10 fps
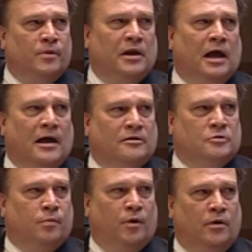
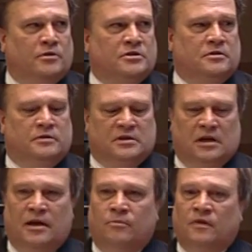Belisle's approached the
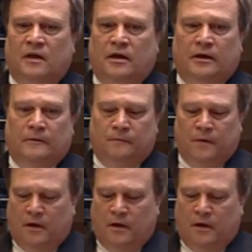same thing.